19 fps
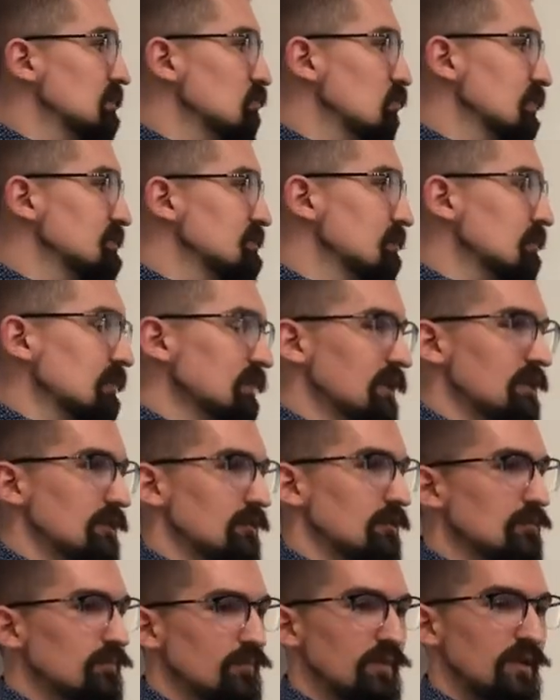what you're going to
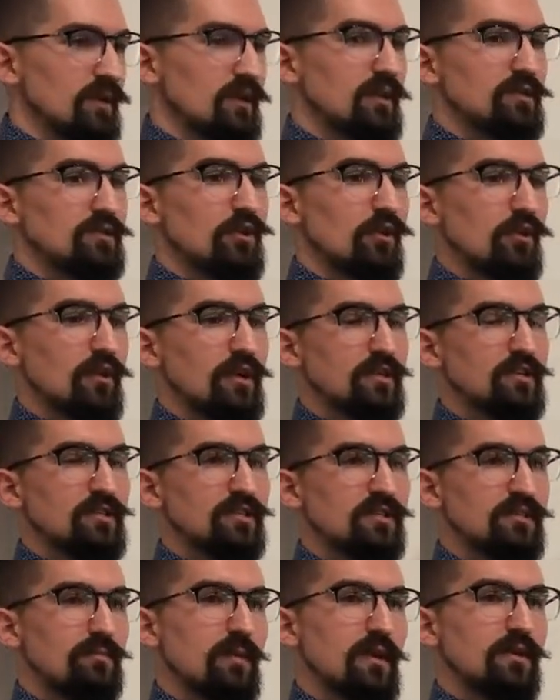do is you're going to
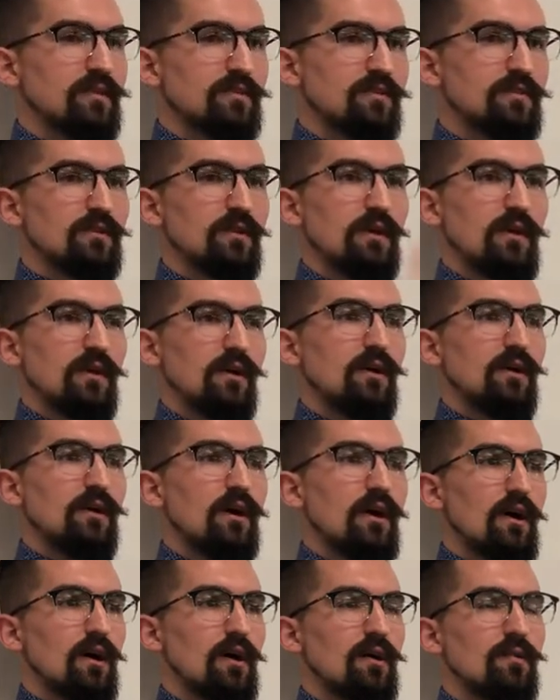dismiss,
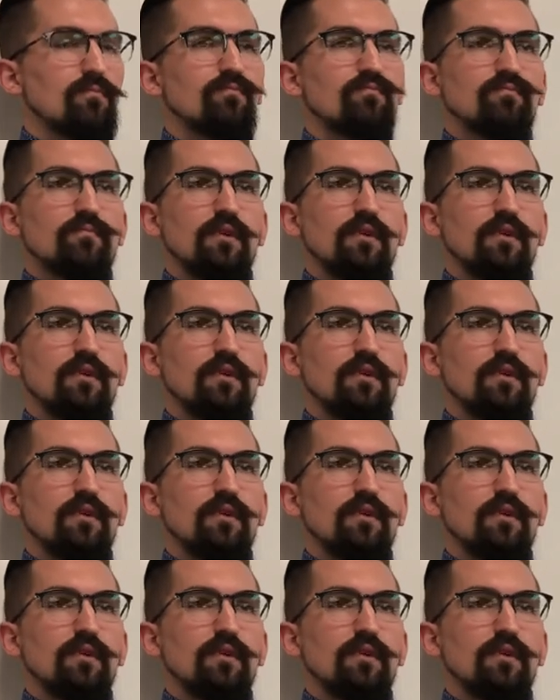uh,